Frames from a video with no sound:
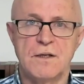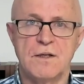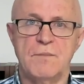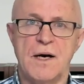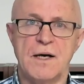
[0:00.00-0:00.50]

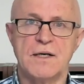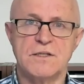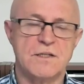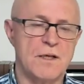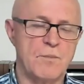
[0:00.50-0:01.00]
the
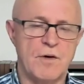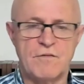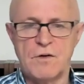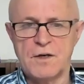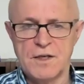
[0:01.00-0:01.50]
markets that are
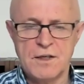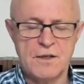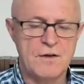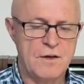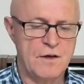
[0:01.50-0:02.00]

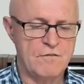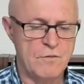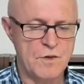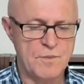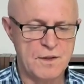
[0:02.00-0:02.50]
providing
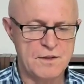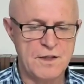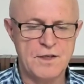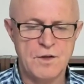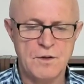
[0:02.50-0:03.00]

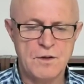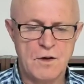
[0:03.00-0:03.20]
affordability and